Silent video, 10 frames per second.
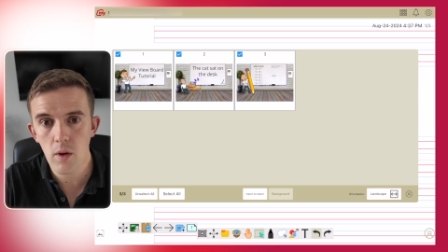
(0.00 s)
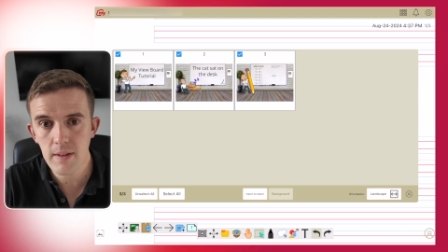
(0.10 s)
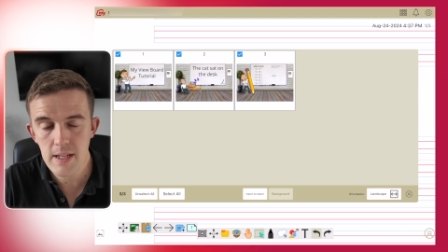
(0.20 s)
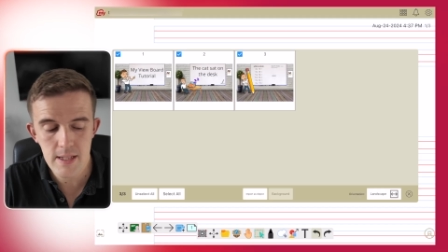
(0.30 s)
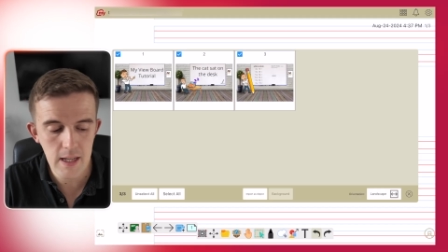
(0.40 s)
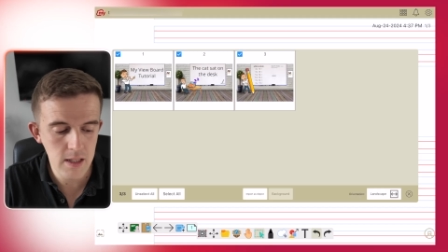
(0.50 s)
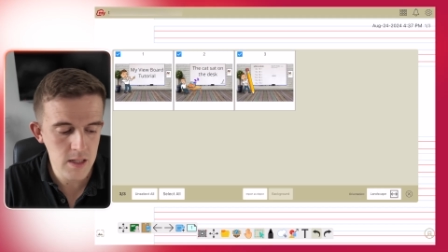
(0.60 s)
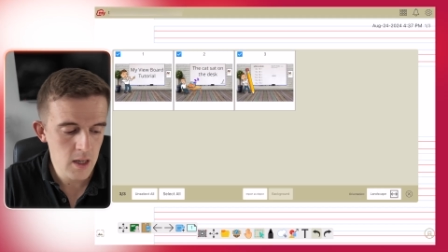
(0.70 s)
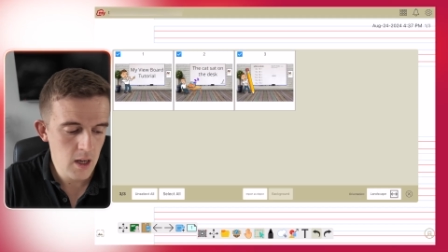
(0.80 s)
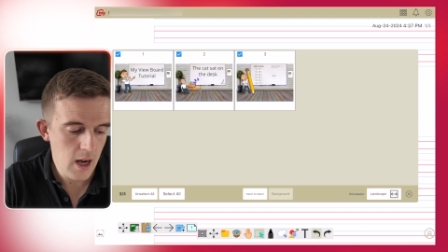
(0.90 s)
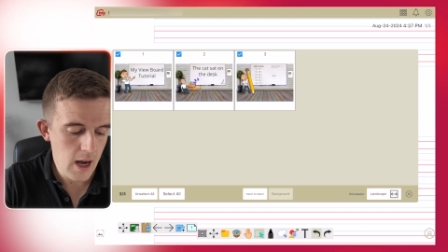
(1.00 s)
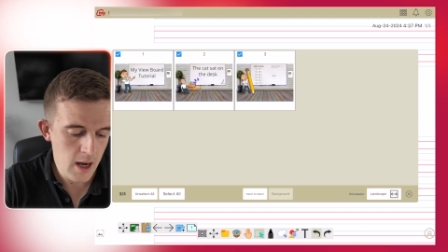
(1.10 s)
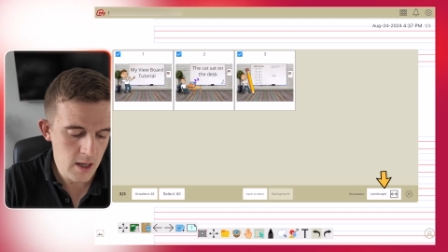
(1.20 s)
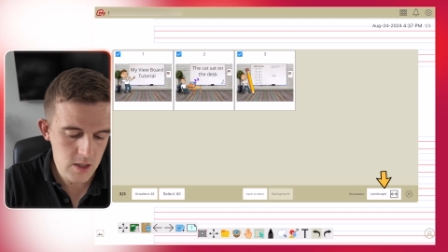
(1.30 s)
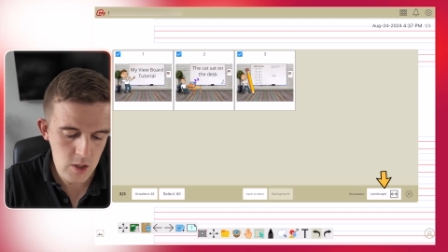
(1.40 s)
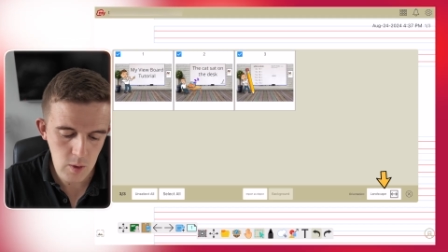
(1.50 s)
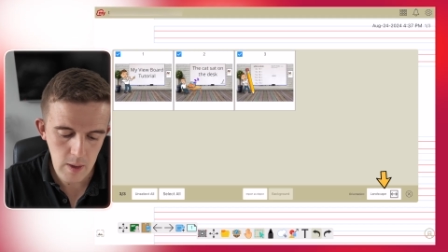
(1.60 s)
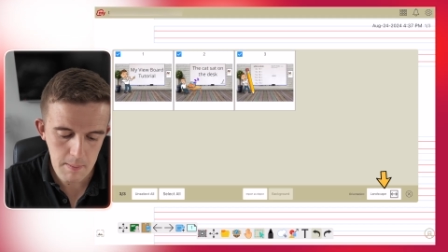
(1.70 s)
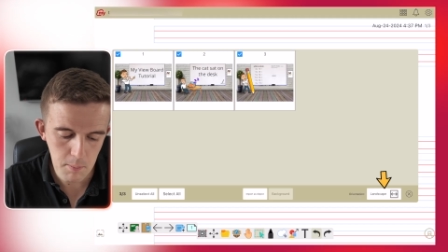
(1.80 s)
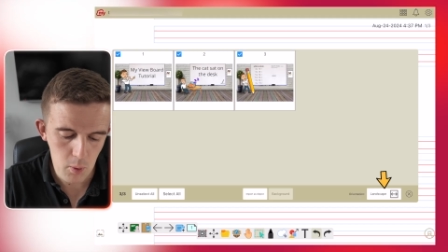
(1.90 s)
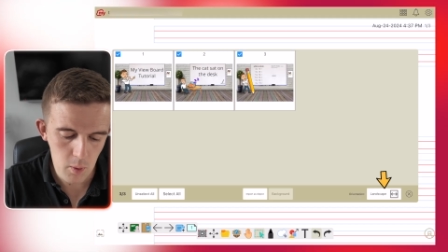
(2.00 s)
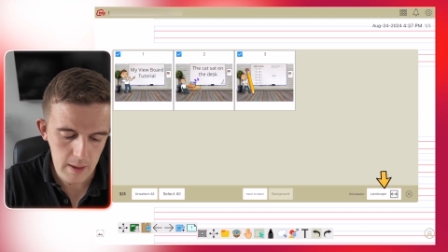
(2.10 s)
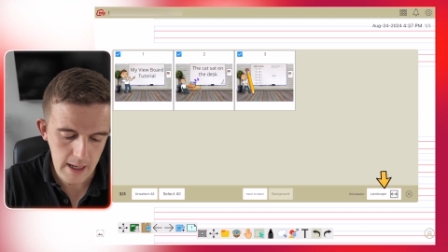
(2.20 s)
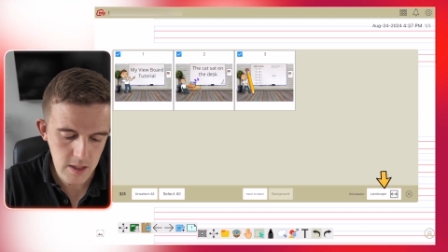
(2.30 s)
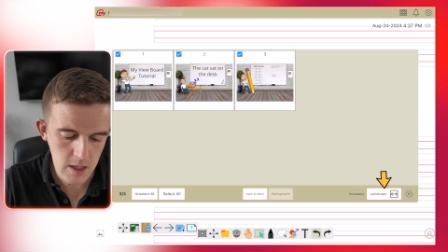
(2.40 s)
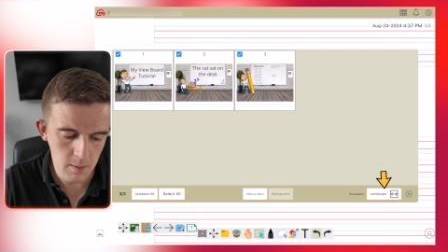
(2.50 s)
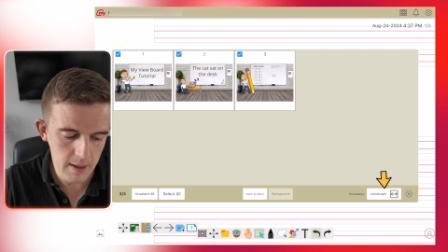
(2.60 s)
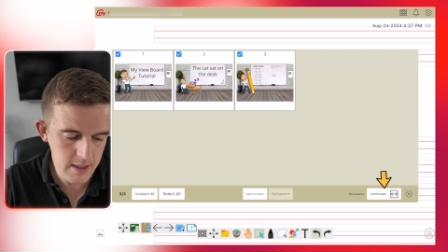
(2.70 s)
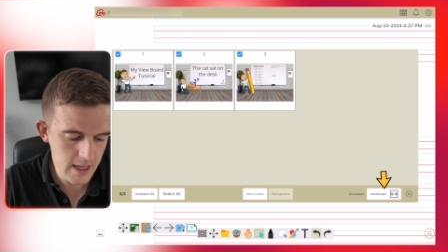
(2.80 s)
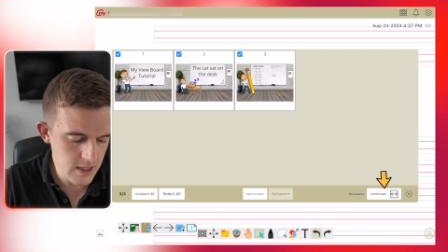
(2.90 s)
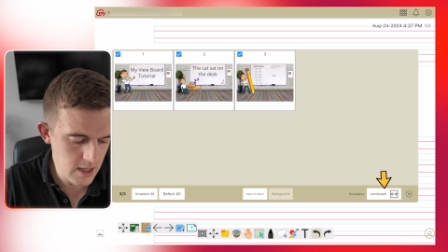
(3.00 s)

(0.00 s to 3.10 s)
on these things uh, to import that. So let's get